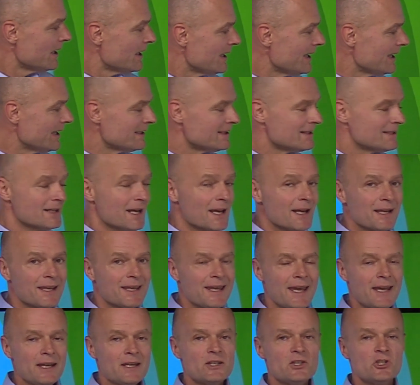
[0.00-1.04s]
It
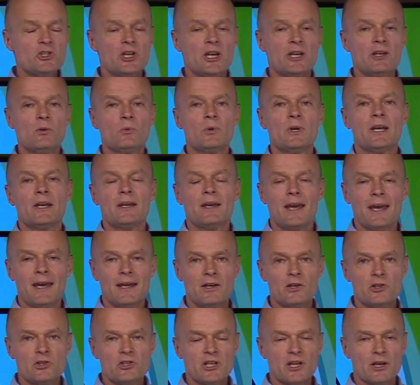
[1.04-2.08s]
can't generate
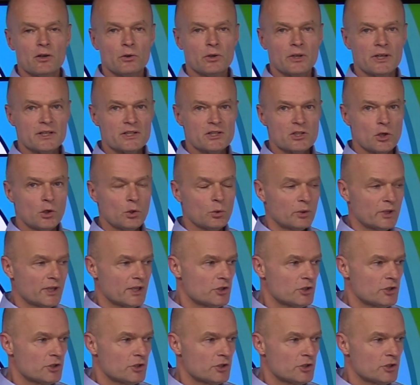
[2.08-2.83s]
energy on its own.